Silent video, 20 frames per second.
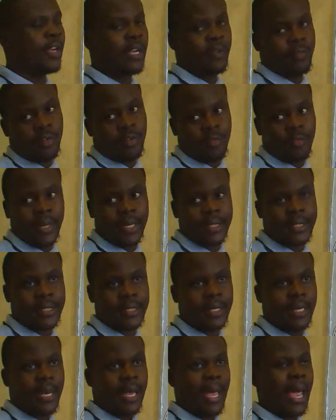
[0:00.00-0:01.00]
f of x
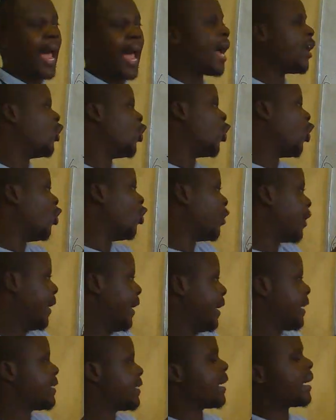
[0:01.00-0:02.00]
along
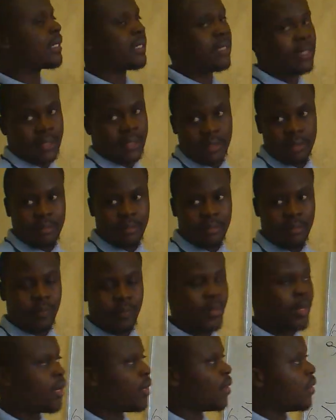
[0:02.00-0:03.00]
x-axis.
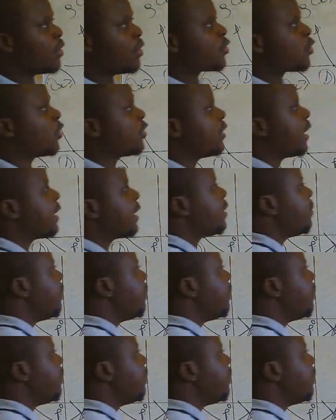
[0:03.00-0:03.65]
So that